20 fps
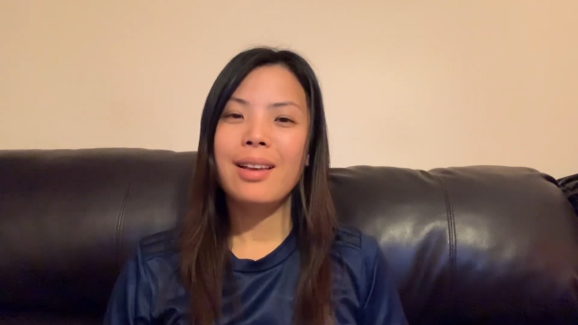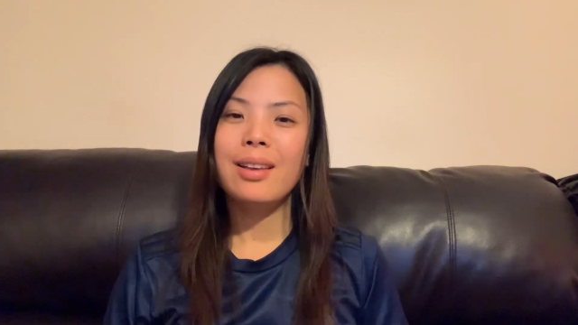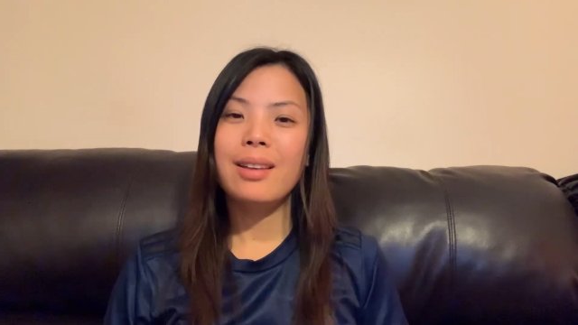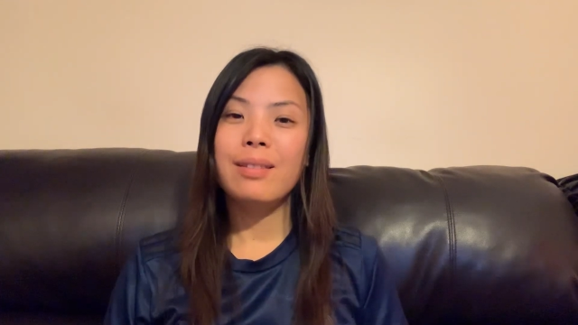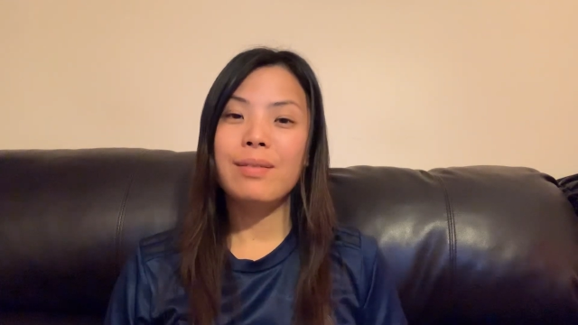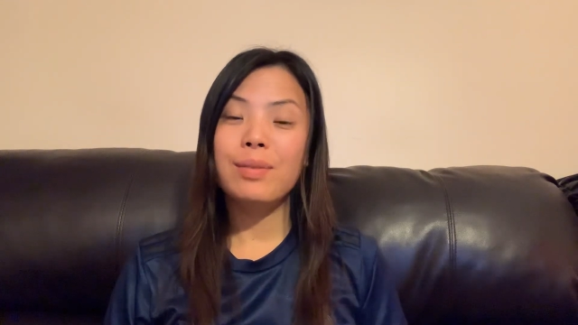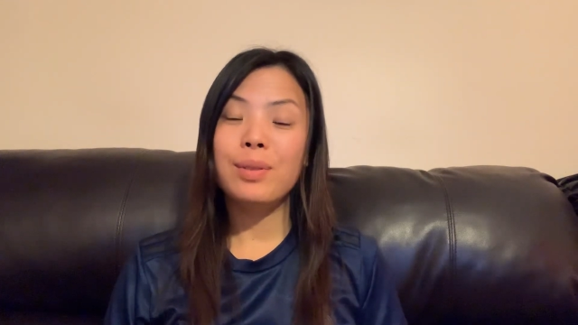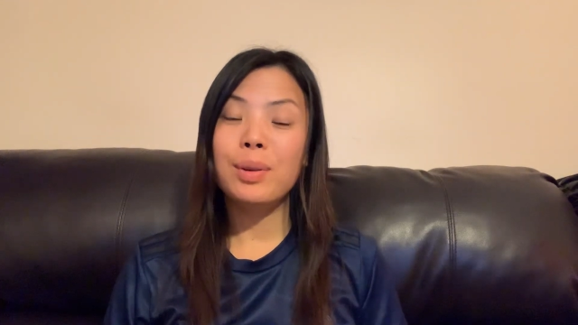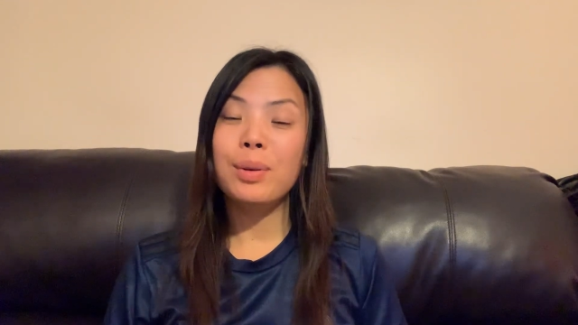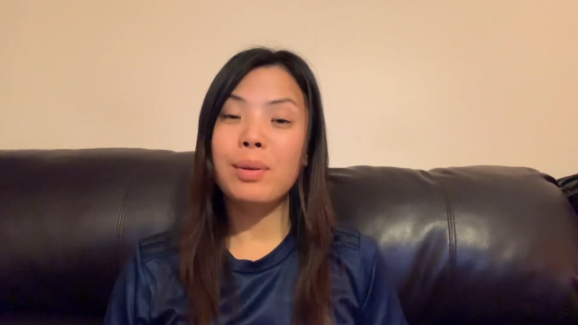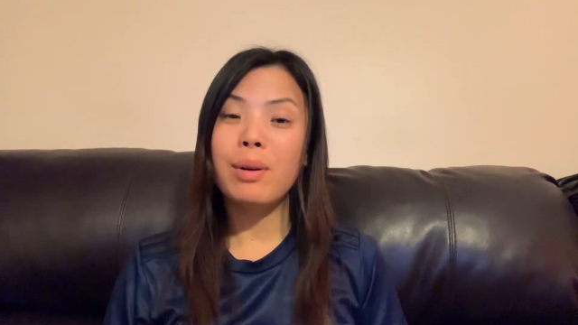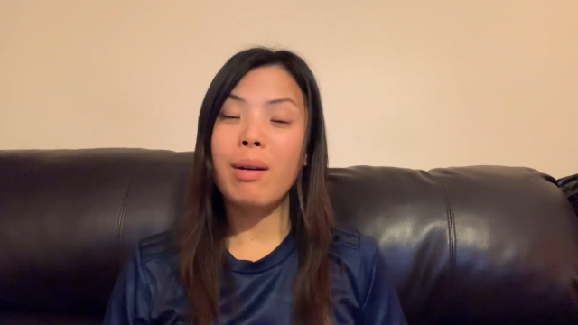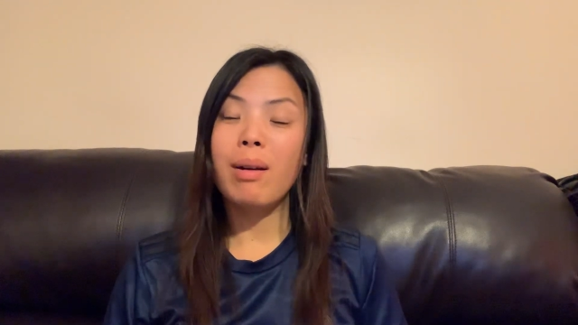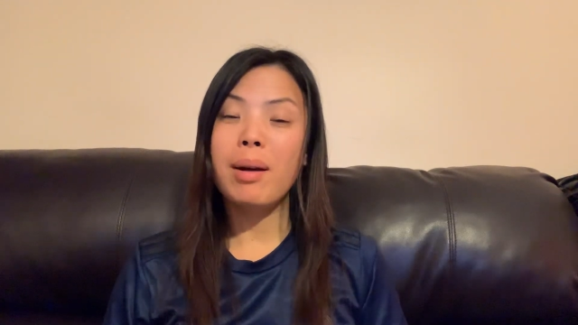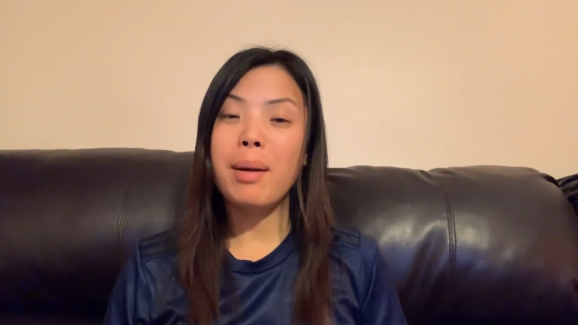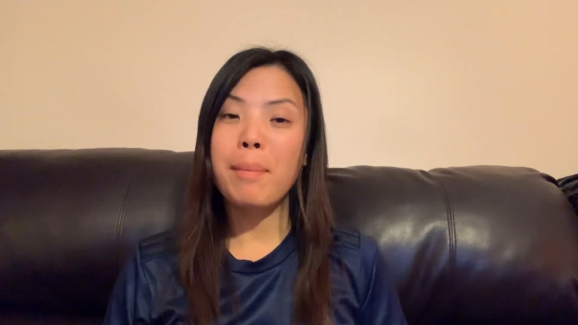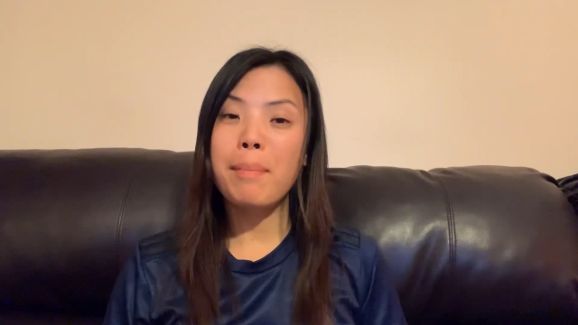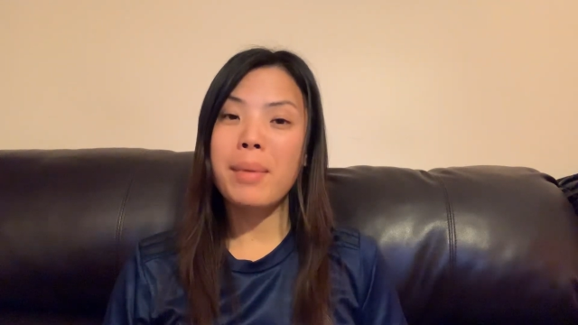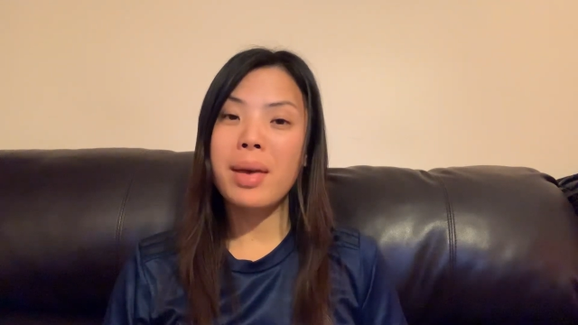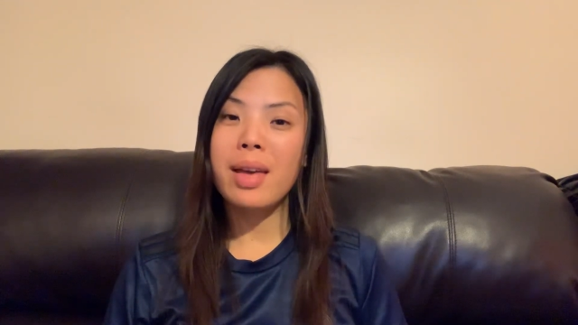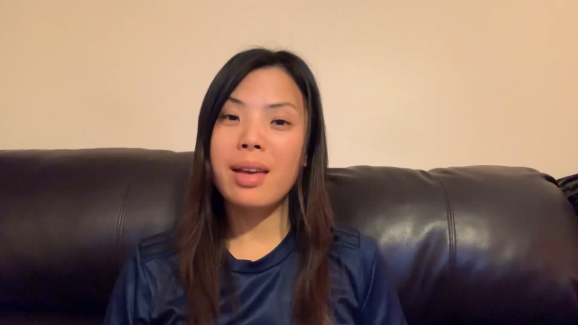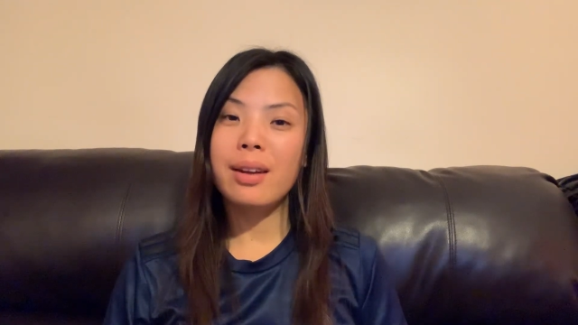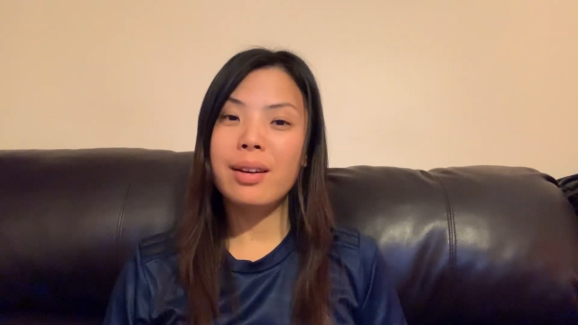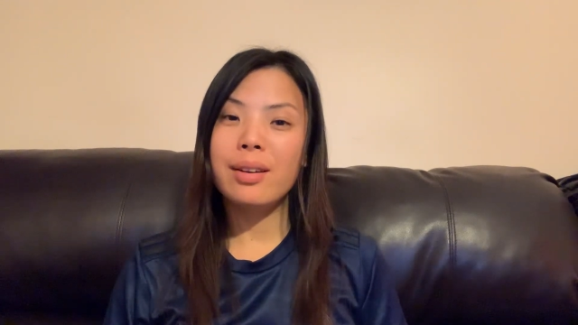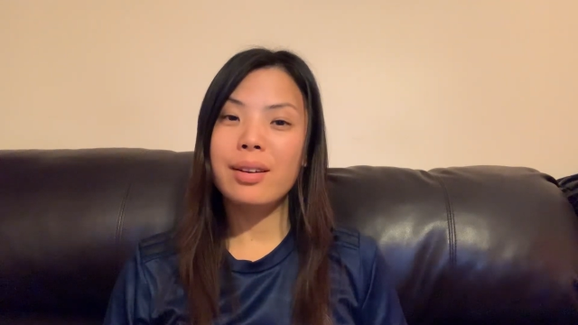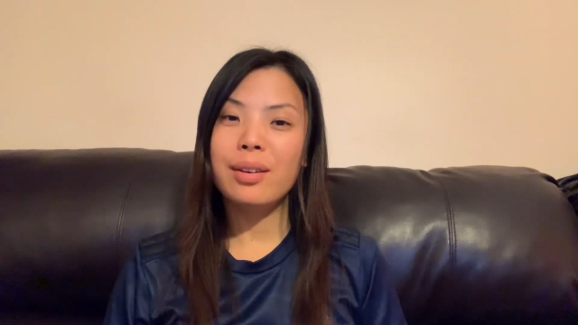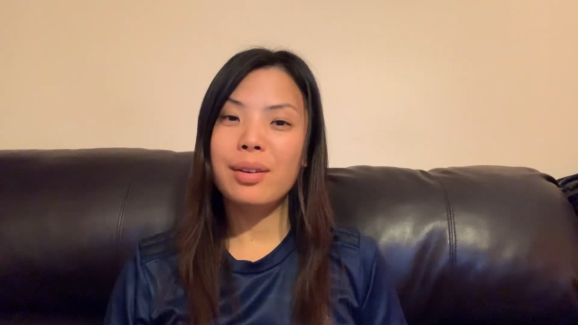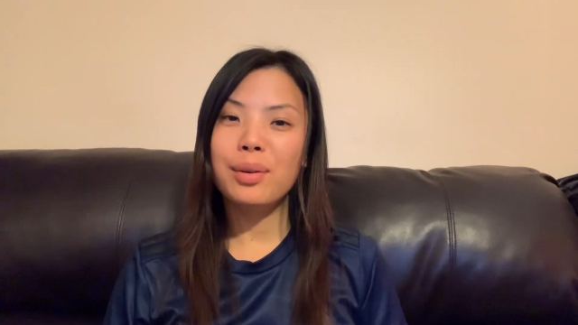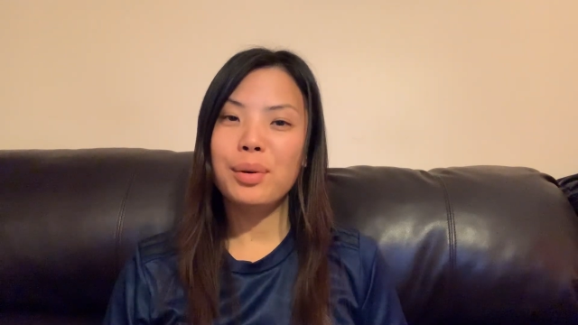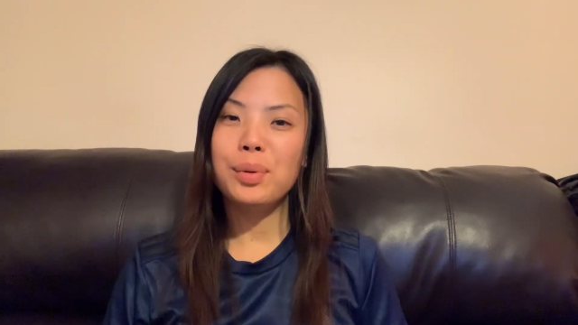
If you are a man